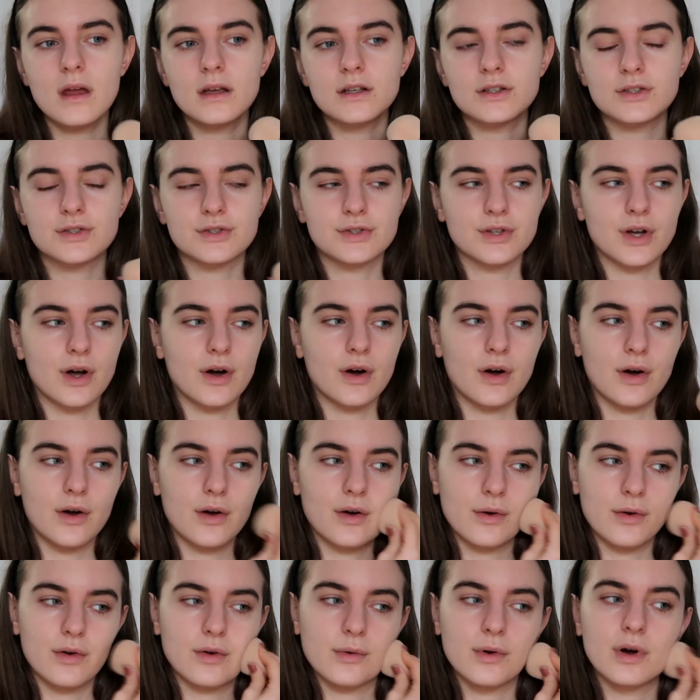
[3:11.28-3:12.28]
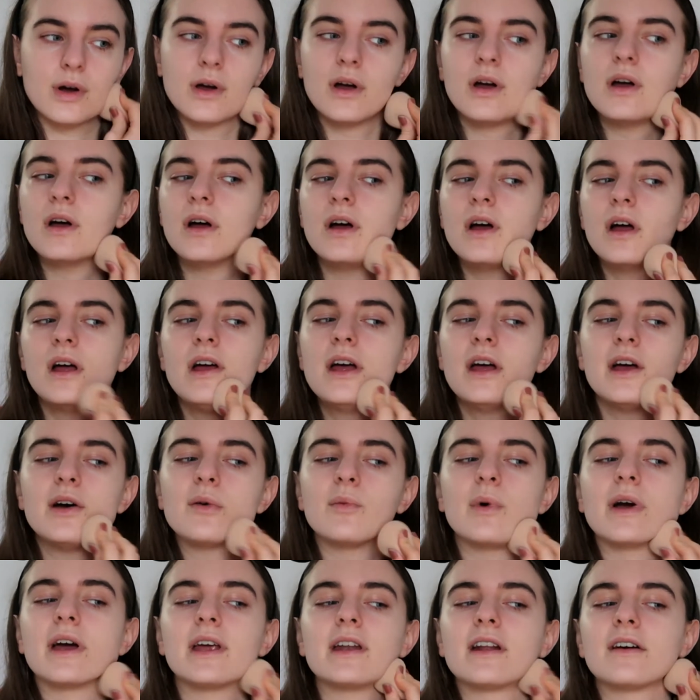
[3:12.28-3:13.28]
So
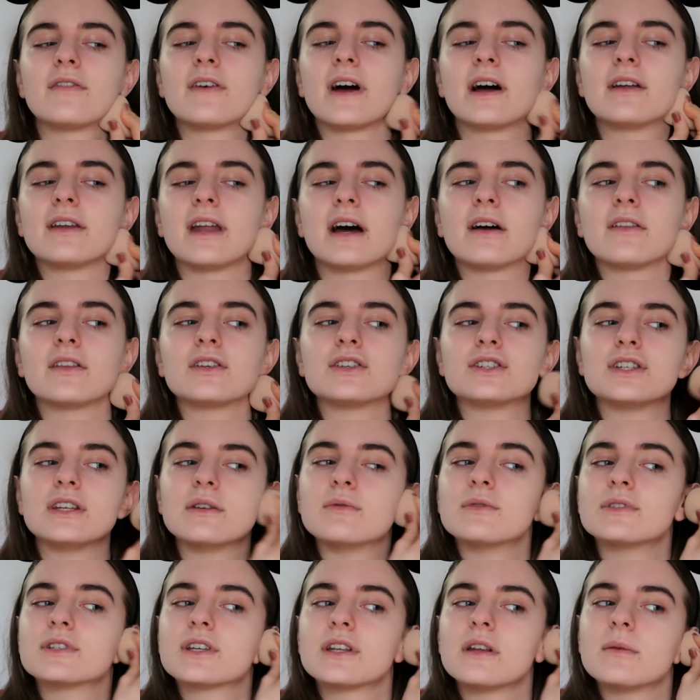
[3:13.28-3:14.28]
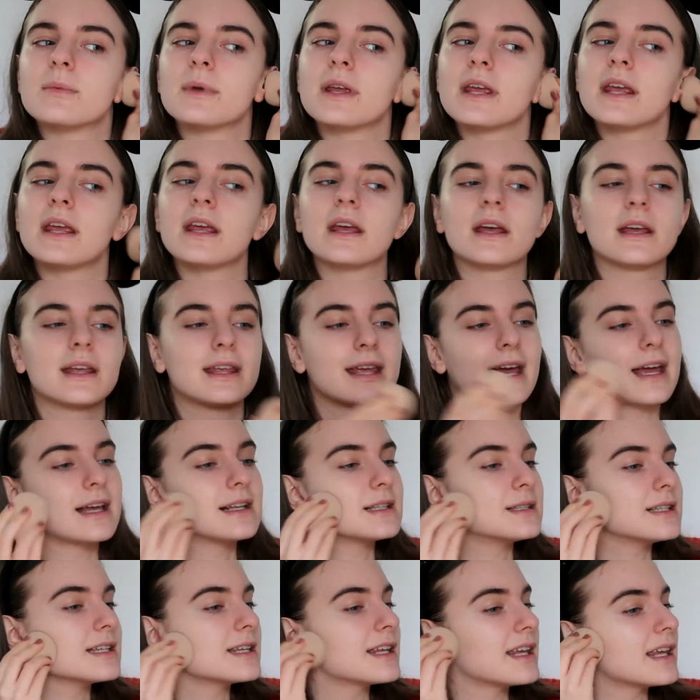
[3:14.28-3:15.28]
when I found out that she was going to be
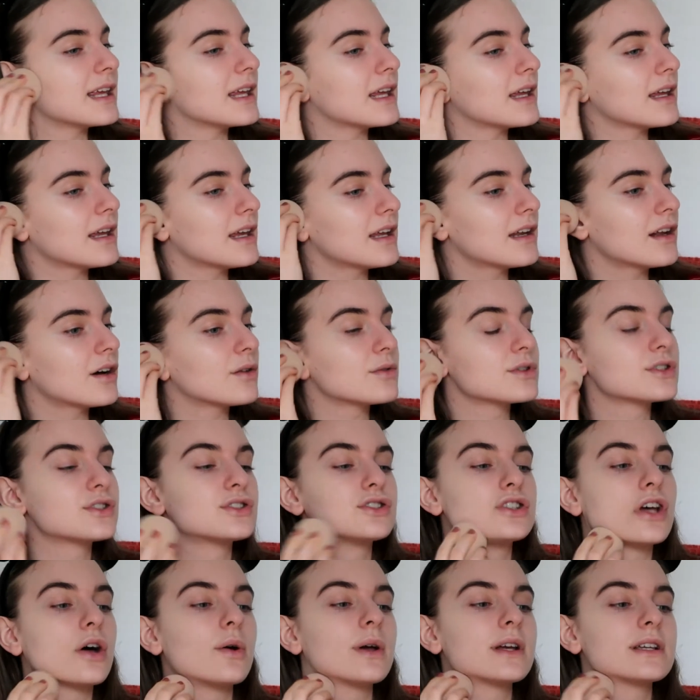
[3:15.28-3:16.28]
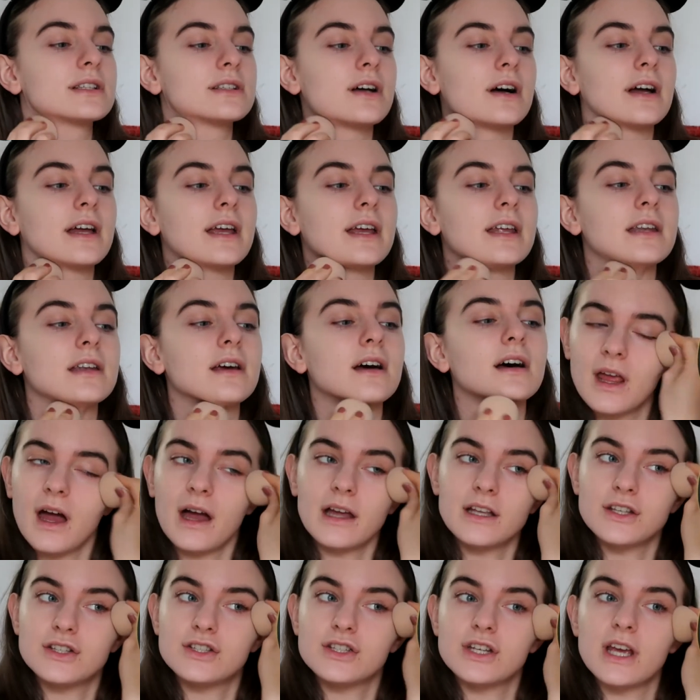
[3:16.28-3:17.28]
Katy Keene, I was so excited.
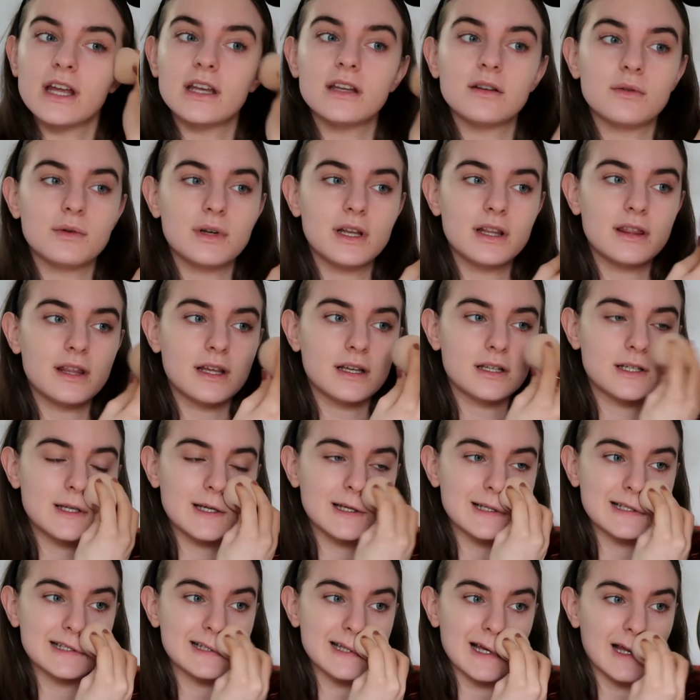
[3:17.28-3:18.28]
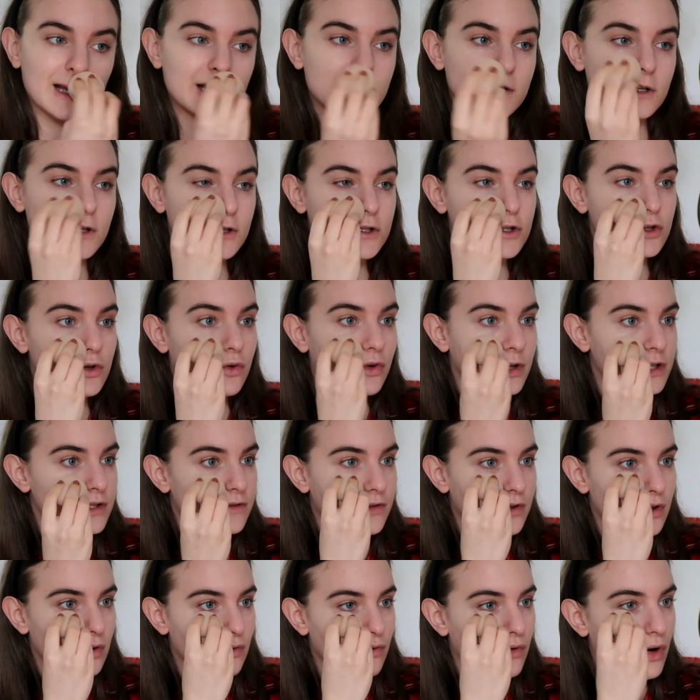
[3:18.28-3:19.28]
I genuinely think she is such a good
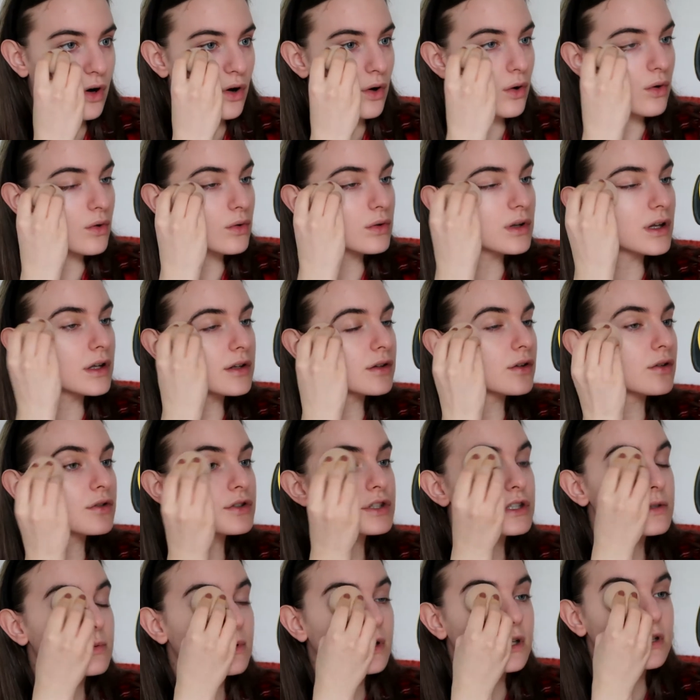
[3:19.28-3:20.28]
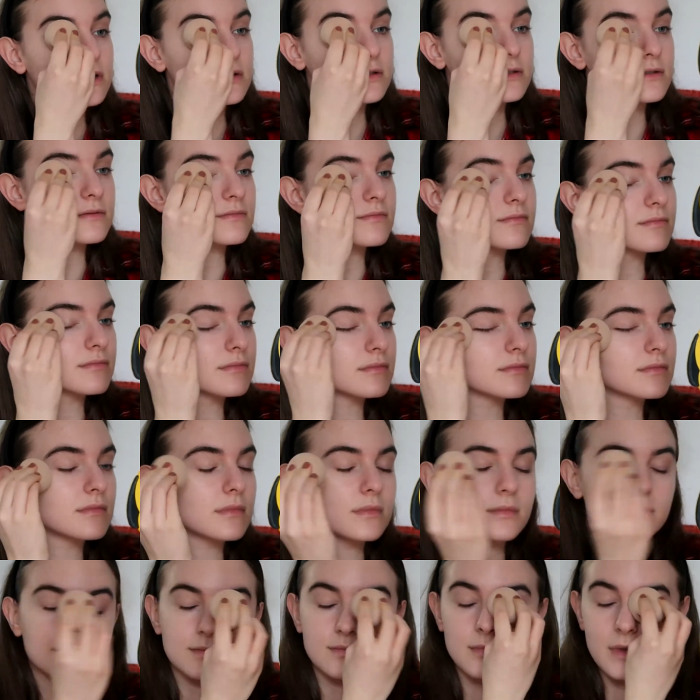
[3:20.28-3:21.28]
choice for the role, not just because
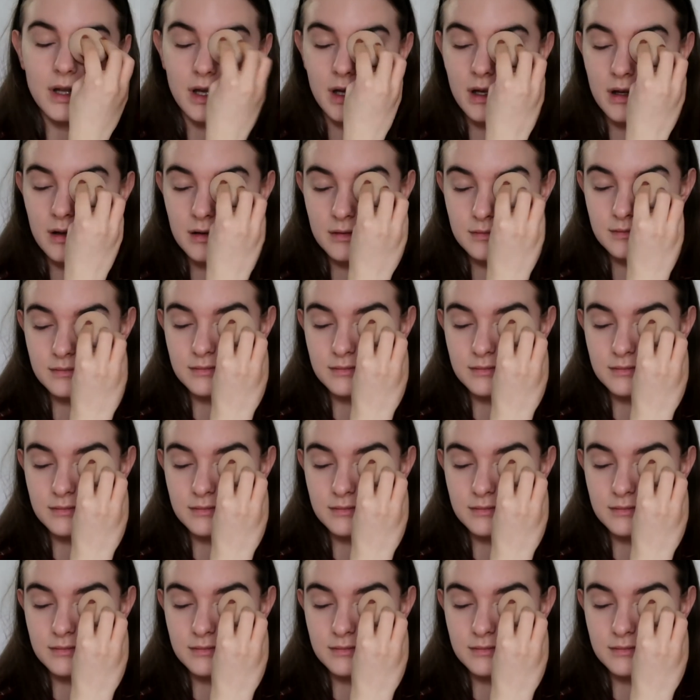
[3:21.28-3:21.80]
like